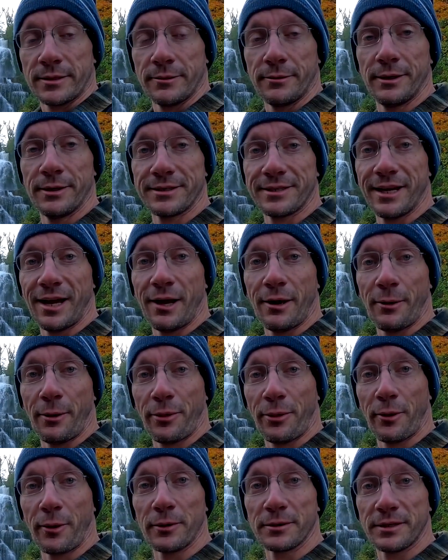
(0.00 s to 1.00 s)
It is now
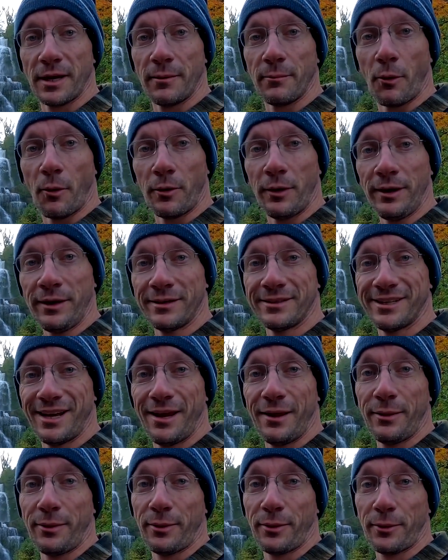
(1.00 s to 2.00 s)
Thursday morning,
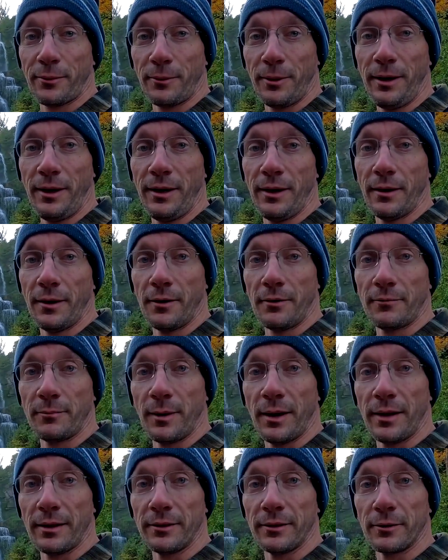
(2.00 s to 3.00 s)
day 3 of
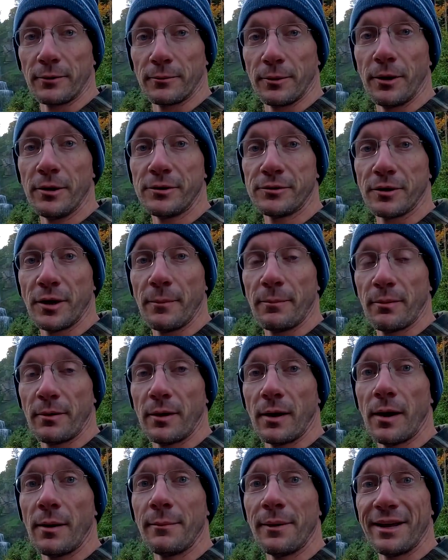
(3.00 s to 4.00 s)
my little road trip.
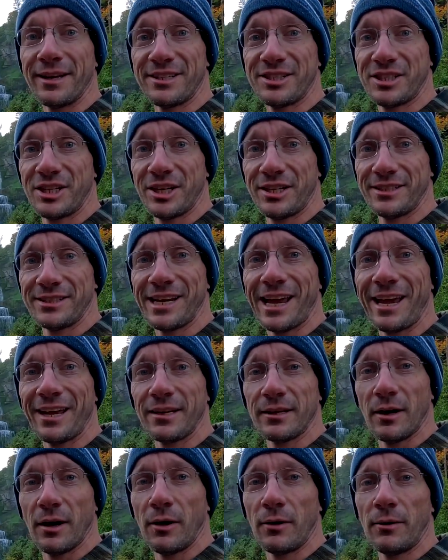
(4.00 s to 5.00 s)
I'm at
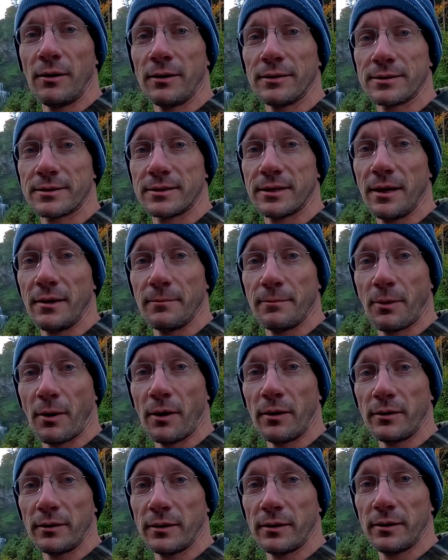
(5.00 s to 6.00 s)
Chittenango State
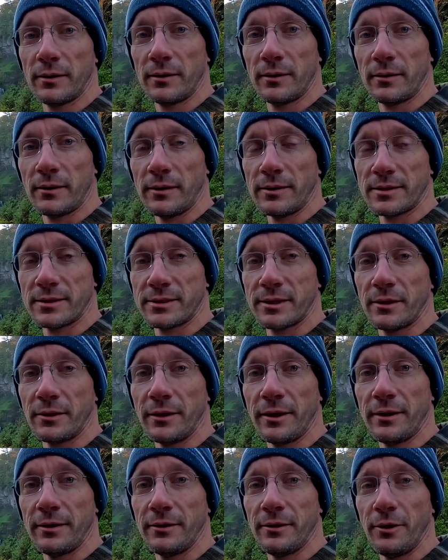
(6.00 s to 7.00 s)
Park,
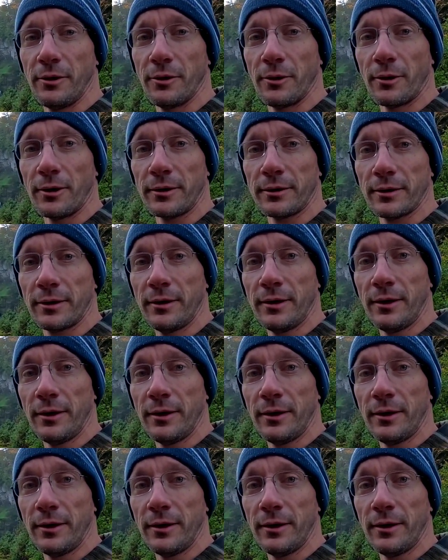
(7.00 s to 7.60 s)
still in New York.